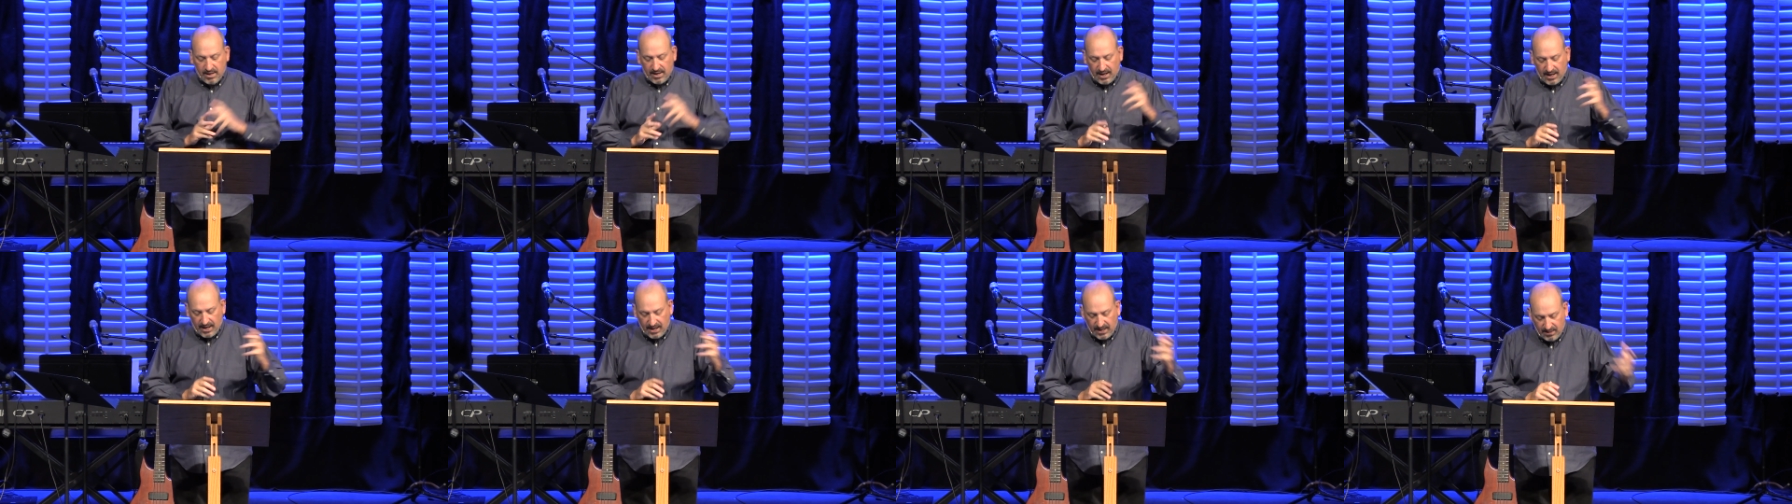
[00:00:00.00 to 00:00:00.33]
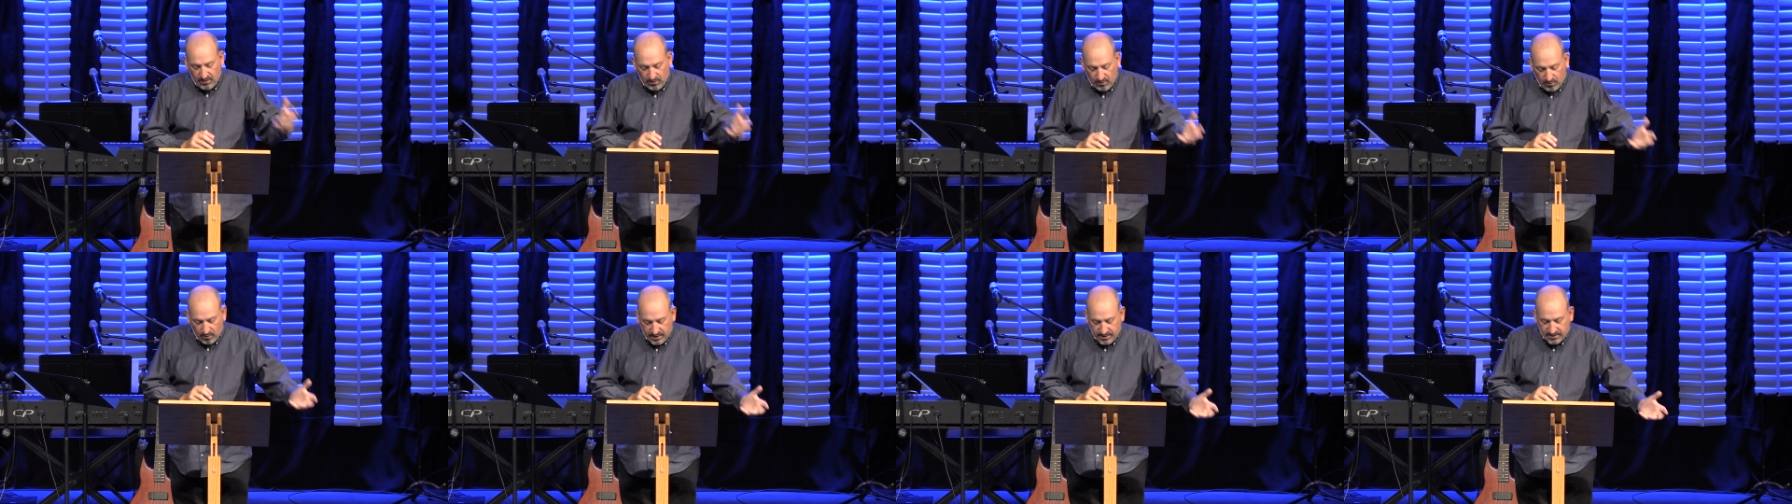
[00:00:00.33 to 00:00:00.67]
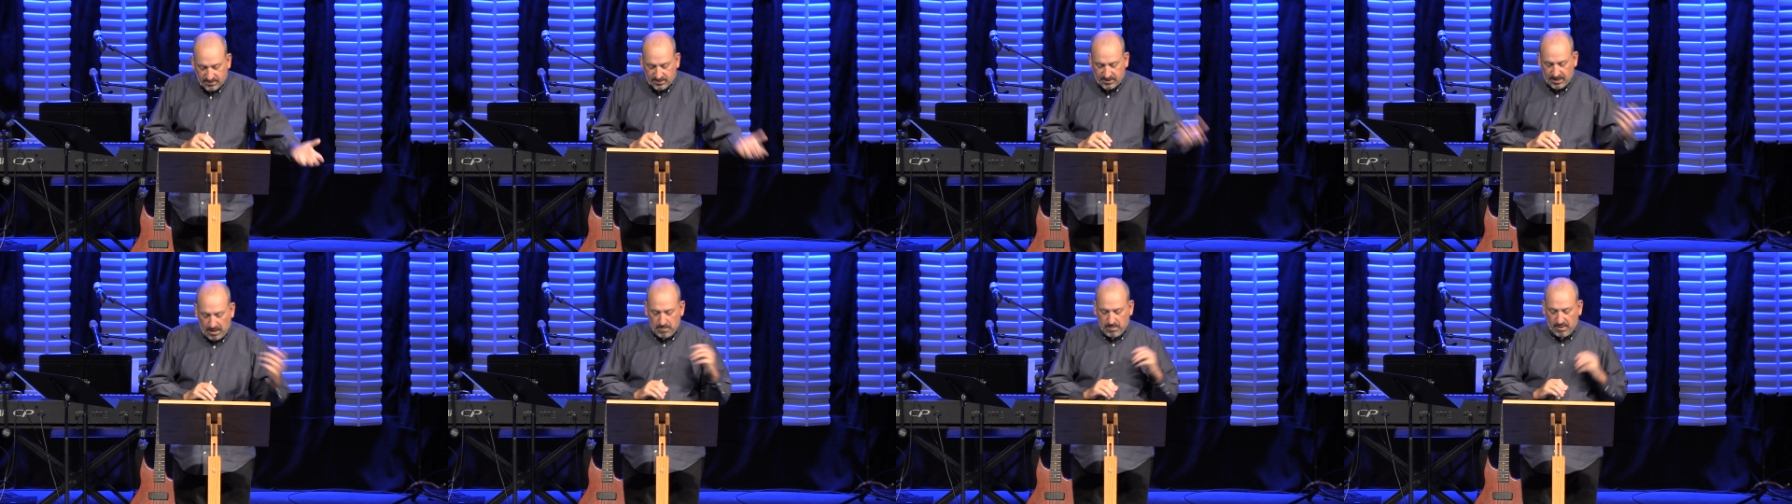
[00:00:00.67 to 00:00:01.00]
eat what
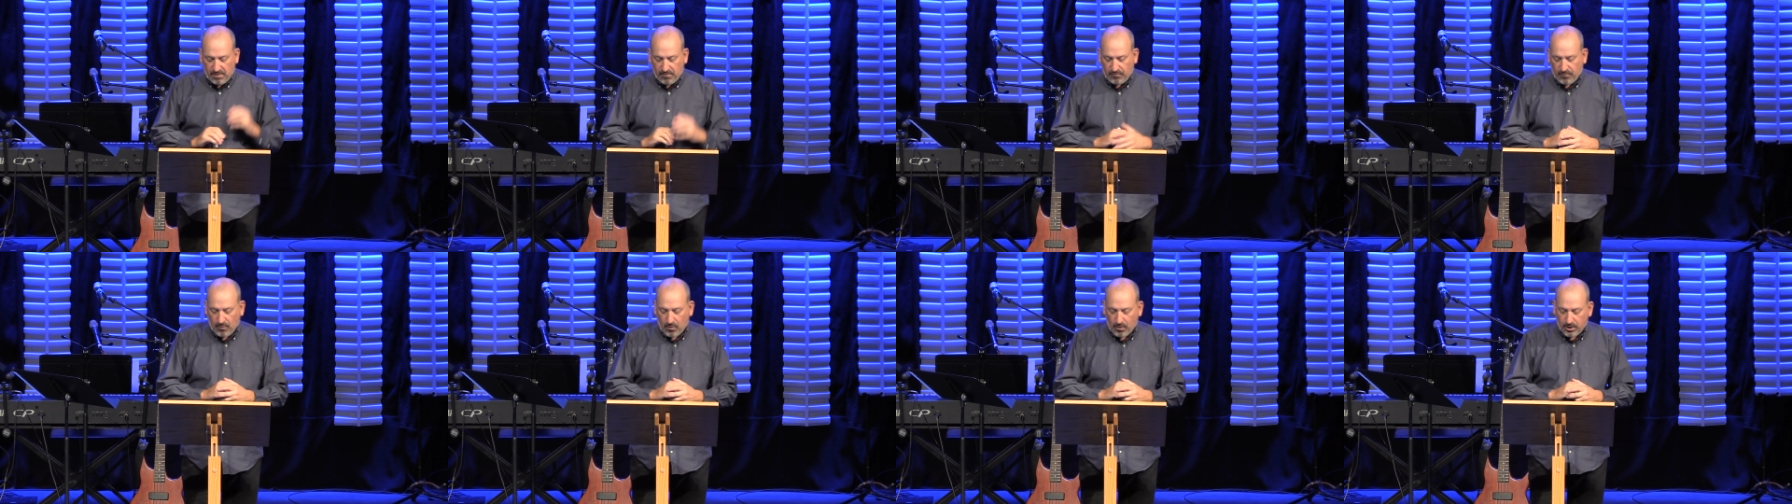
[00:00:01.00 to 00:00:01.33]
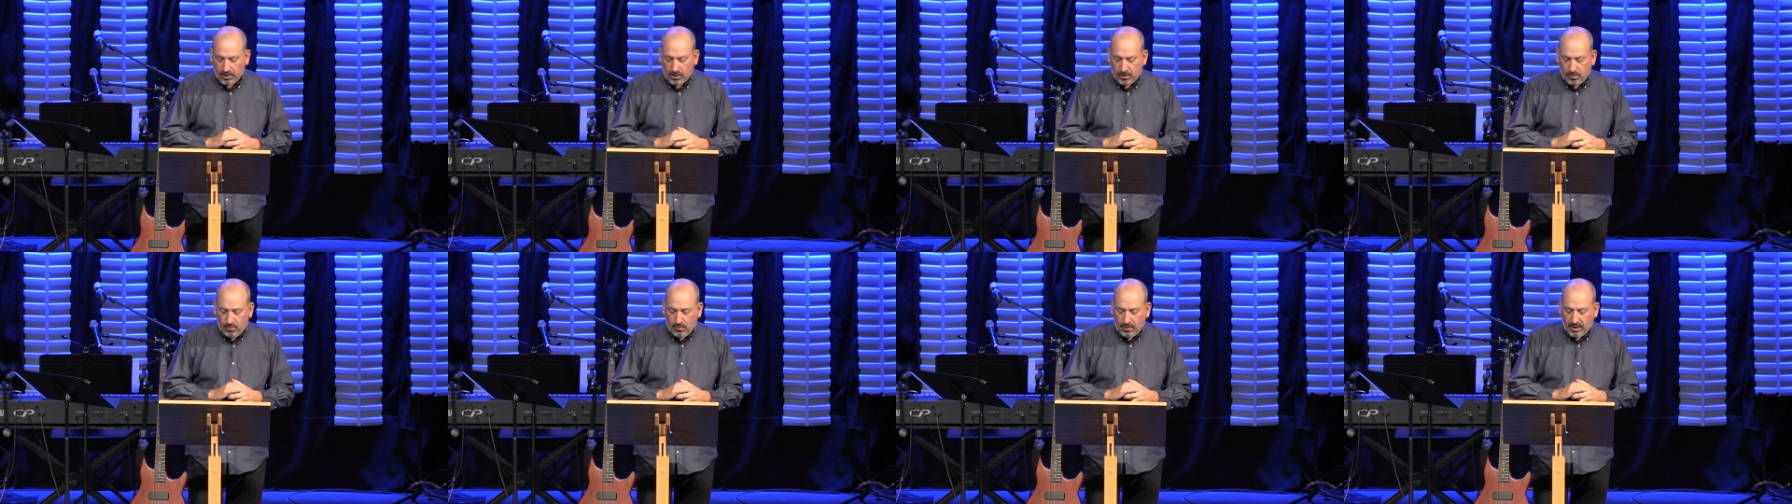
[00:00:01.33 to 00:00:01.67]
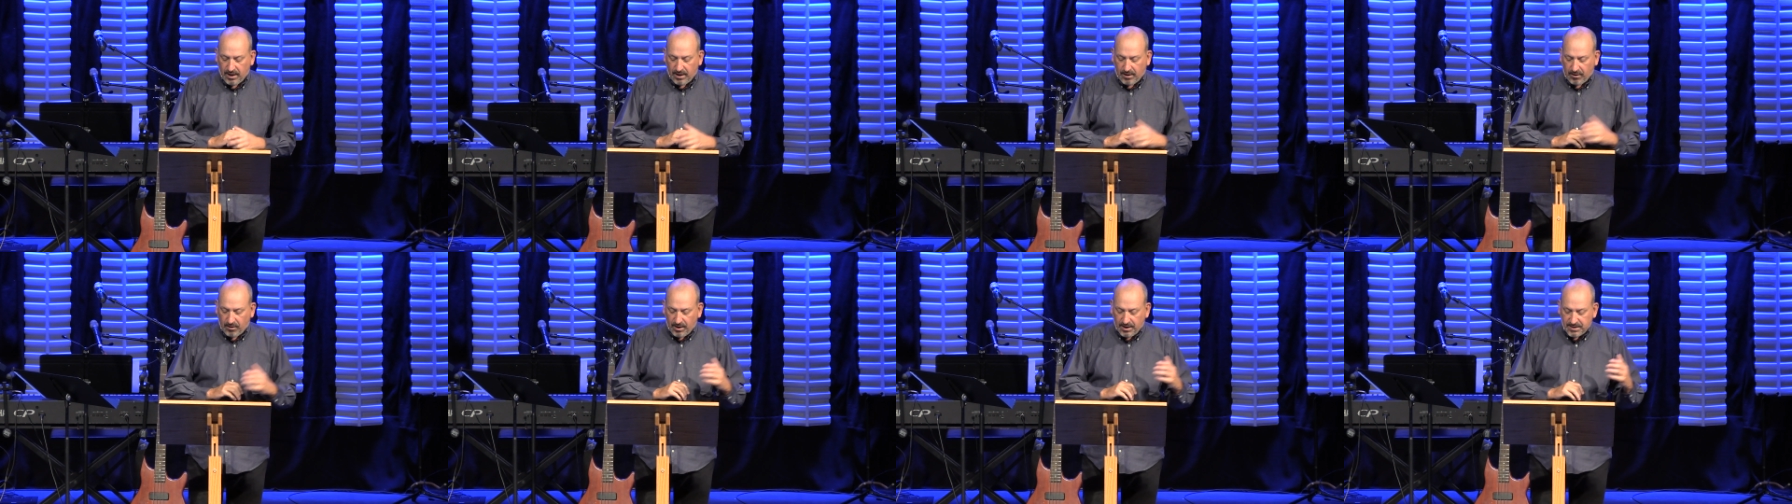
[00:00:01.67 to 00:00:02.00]
is set before you
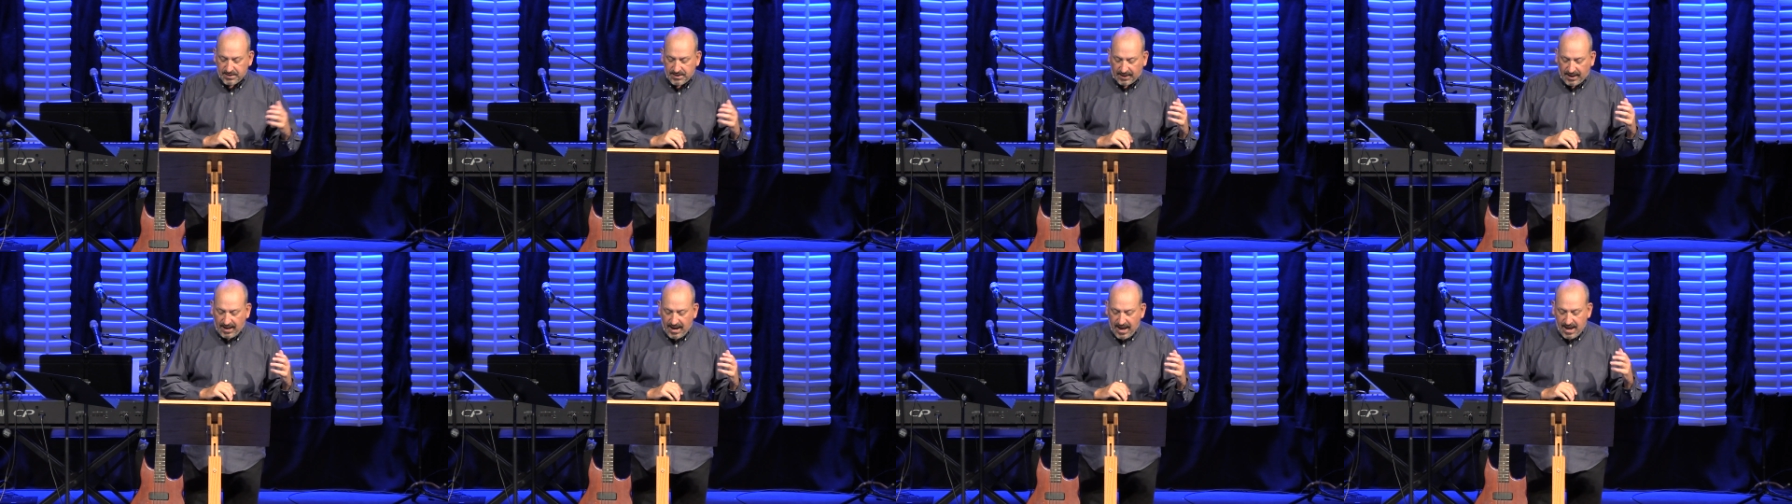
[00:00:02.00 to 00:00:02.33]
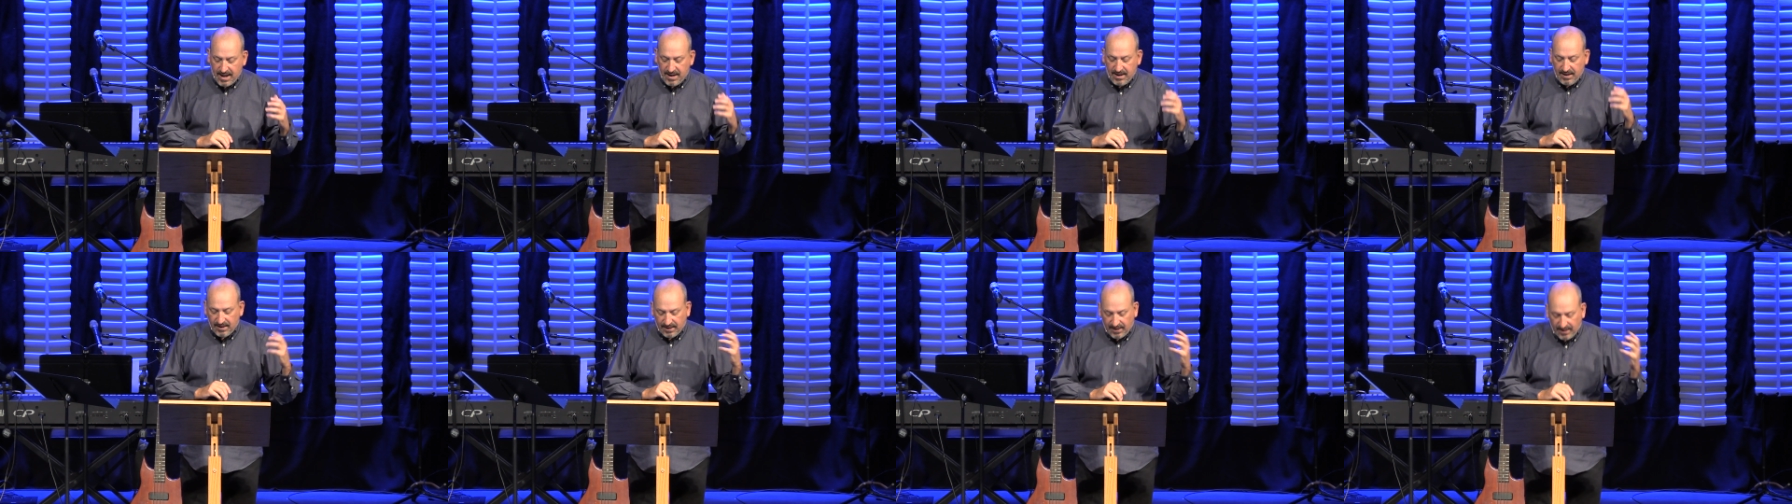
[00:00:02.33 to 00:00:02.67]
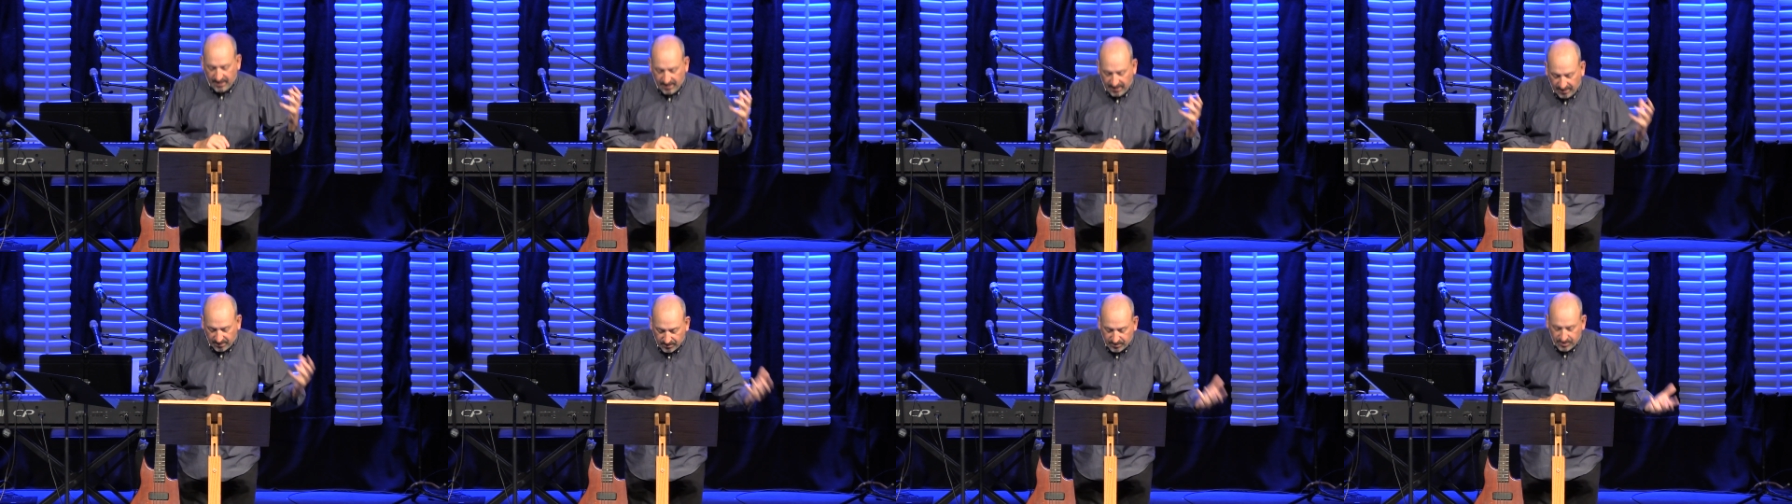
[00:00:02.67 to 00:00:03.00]
and here it is again
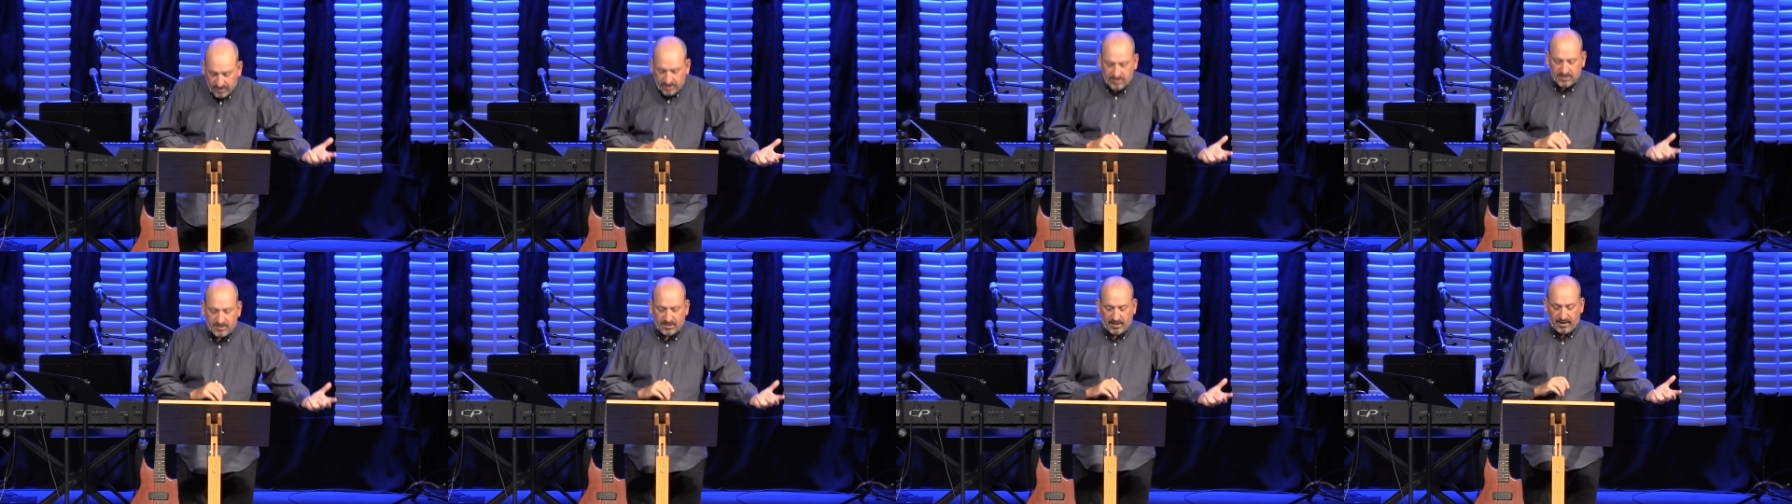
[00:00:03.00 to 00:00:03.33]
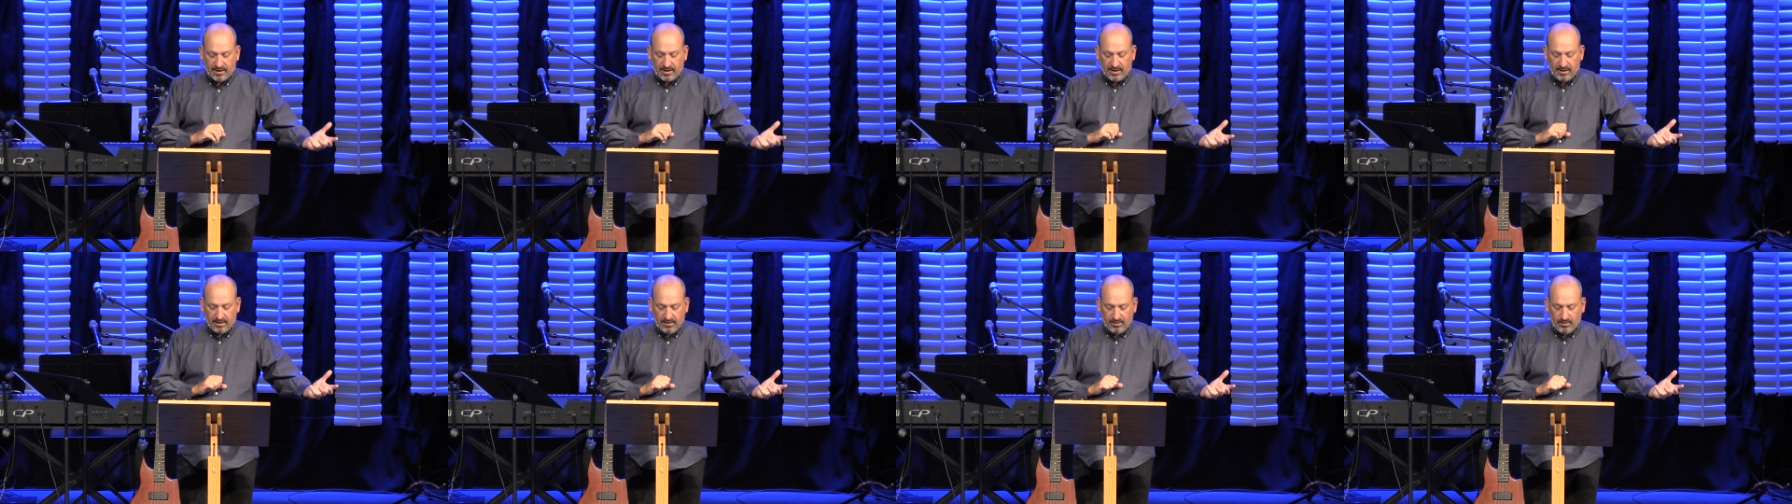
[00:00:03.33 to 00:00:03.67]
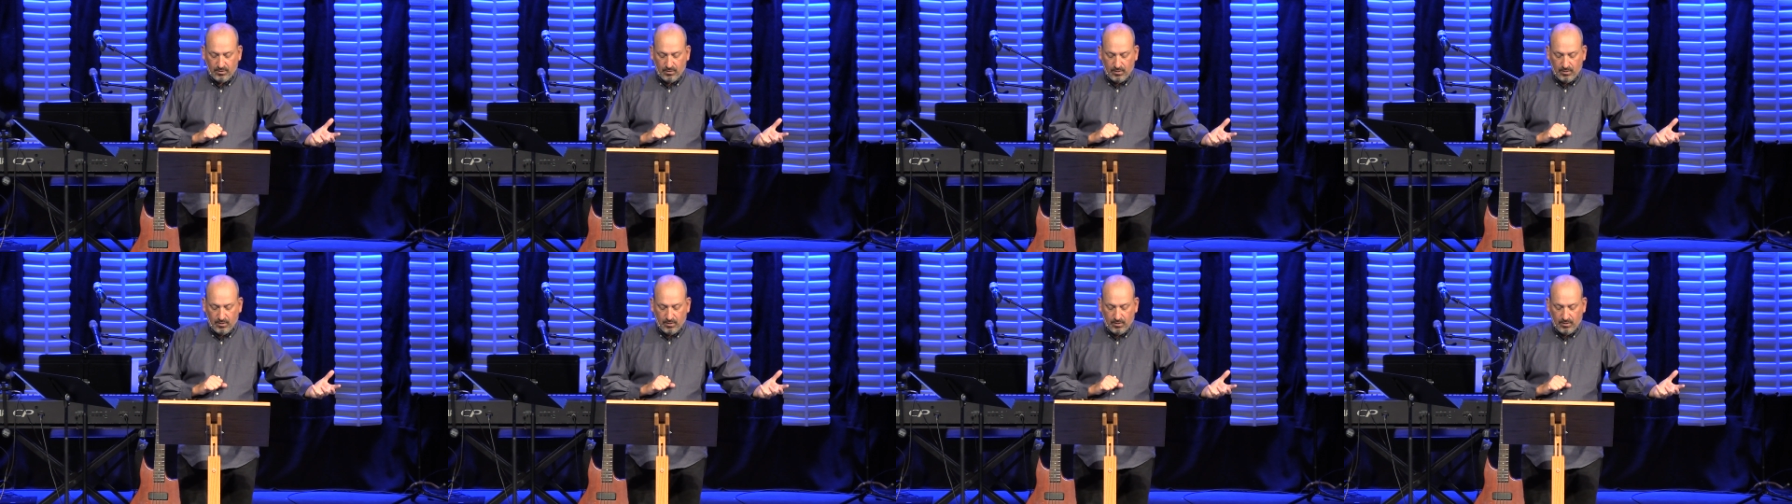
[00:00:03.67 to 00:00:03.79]
heal the sick